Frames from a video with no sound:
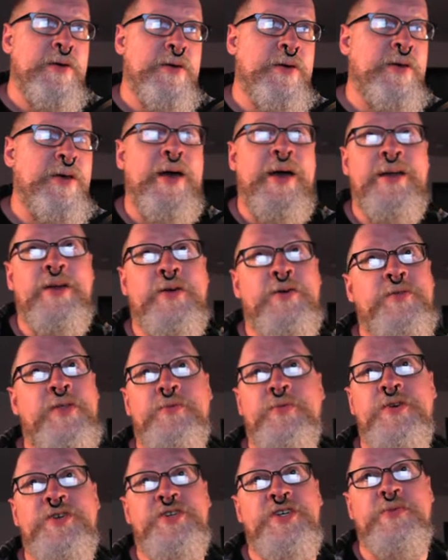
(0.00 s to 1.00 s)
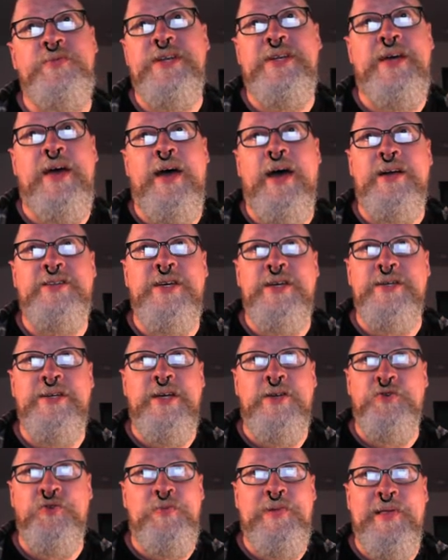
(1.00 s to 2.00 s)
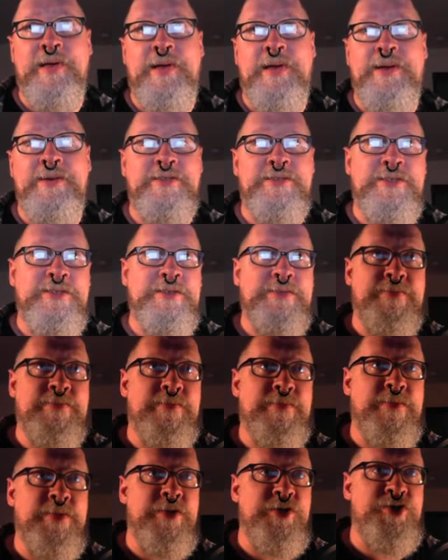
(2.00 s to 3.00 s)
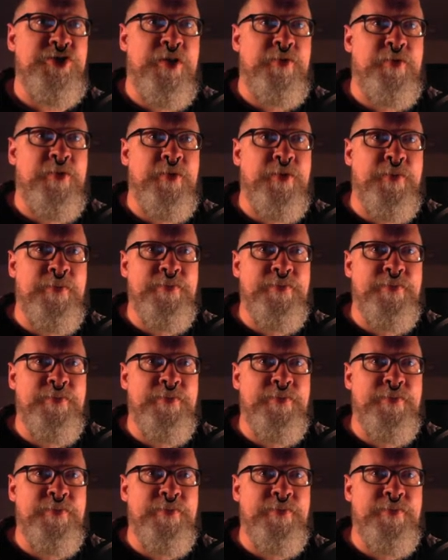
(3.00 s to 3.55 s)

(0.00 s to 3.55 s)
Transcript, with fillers: I don't think we should be taxing dental plans in general.